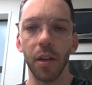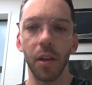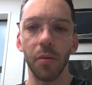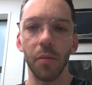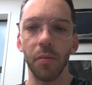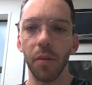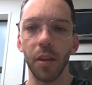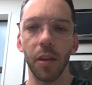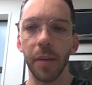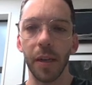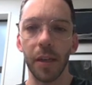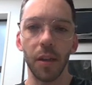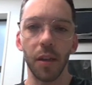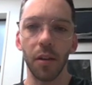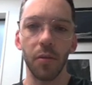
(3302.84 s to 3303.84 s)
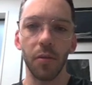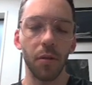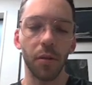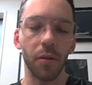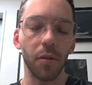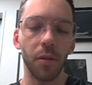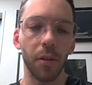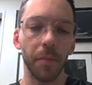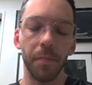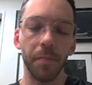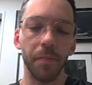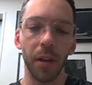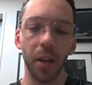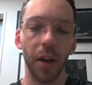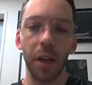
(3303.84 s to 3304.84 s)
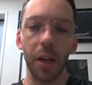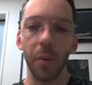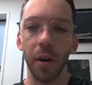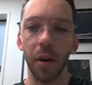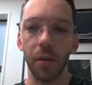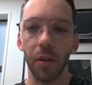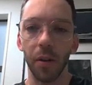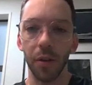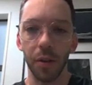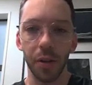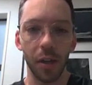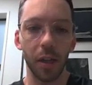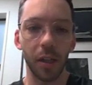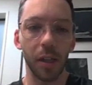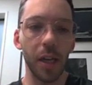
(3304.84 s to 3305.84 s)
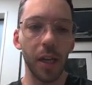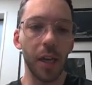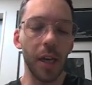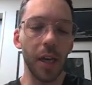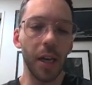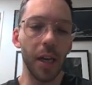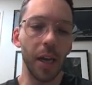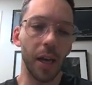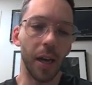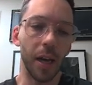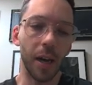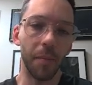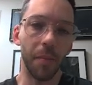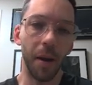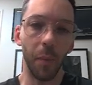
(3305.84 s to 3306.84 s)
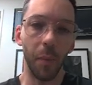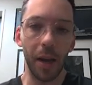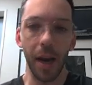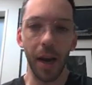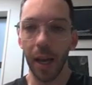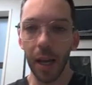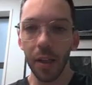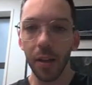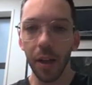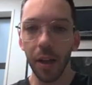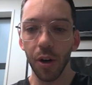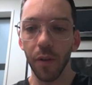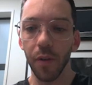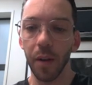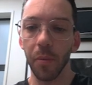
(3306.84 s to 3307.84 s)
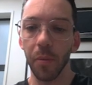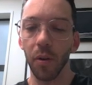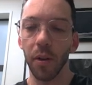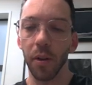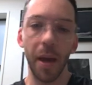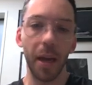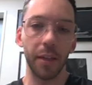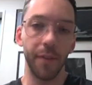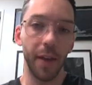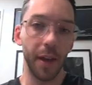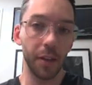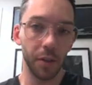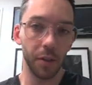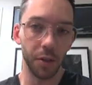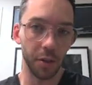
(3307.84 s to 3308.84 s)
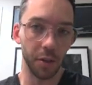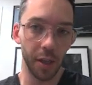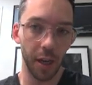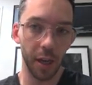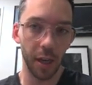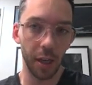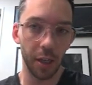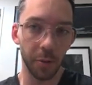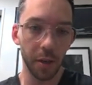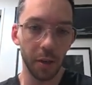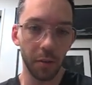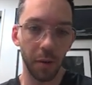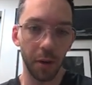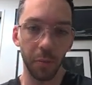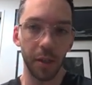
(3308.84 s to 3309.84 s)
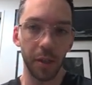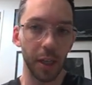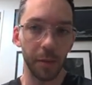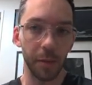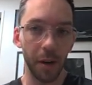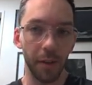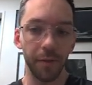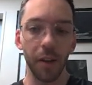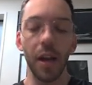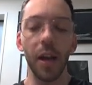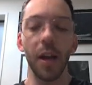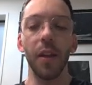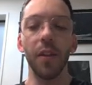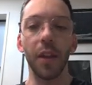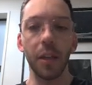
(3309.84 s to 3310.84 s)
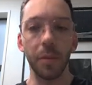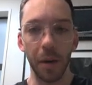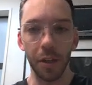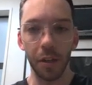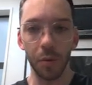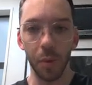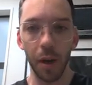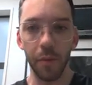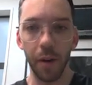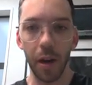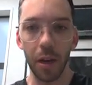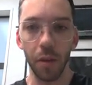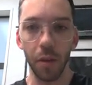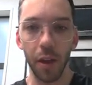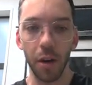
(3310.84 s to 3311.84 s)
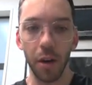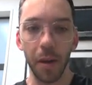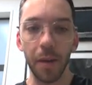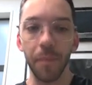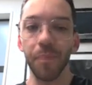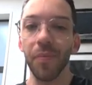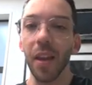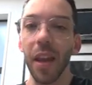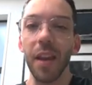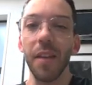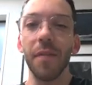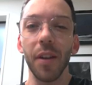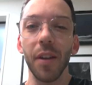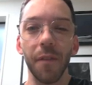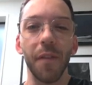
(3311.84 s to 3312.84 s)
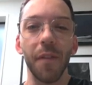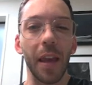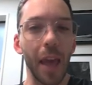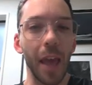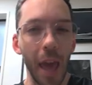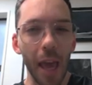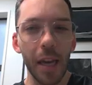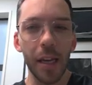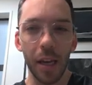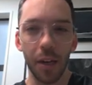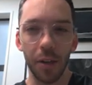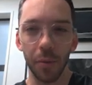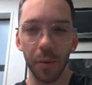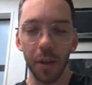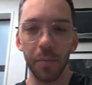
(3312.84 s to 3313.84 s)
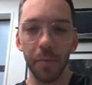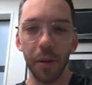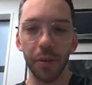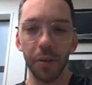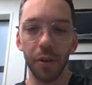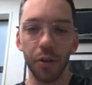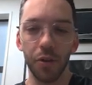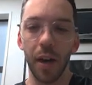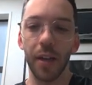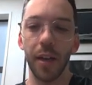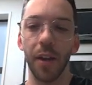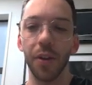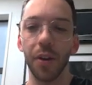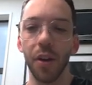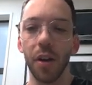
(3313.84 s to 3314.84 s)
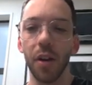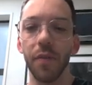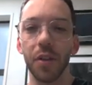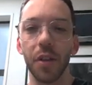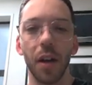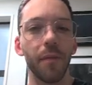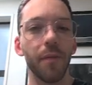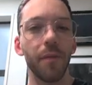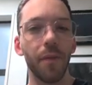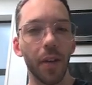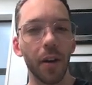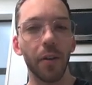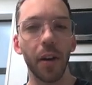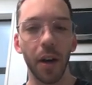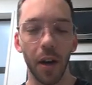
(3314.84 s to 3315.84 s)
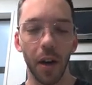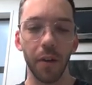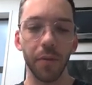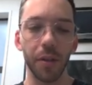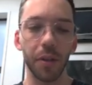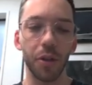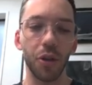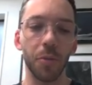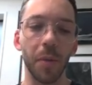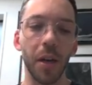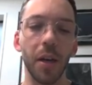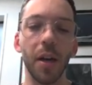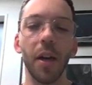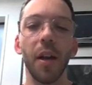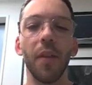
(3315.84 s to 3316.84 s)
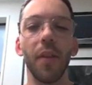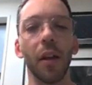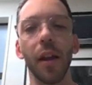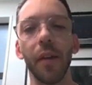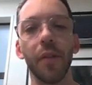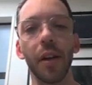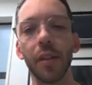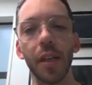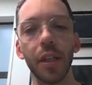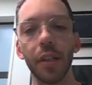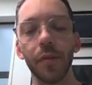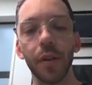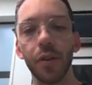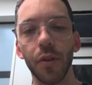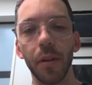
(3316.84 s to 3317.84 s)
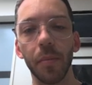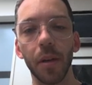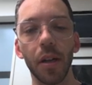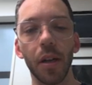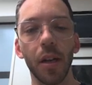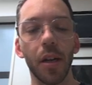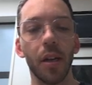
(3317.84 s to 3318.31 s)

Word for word: you know, within the maxilla or on the, you know, anywhere on the skull, and we can't get to that nerve anymore, and the max fax surgeons can't get to it. When we send them off, these patients will get radiotherapy. Even if they can get to it, because it's tracked down the nerve, it's a very high-risk tumor, they'll have it as adjuvant treatment.